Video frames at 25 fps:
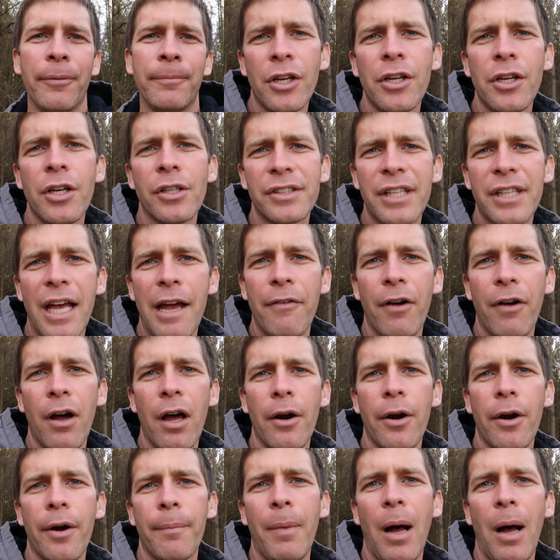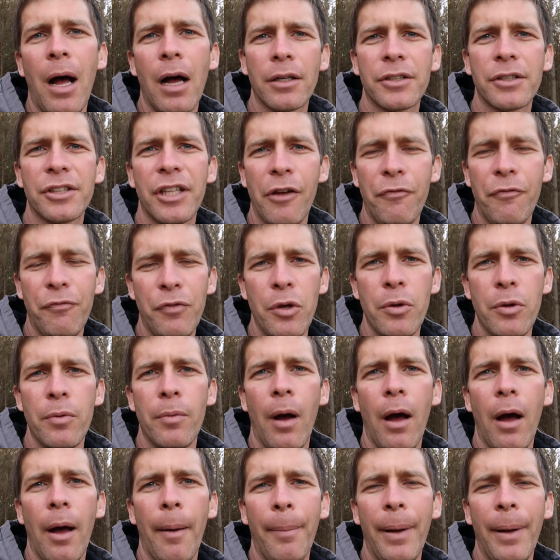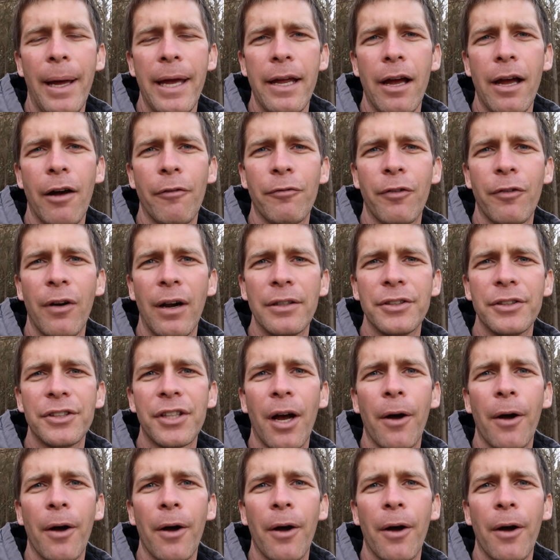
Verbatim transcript: So you'll save 100 bucks if you uh, pay up front.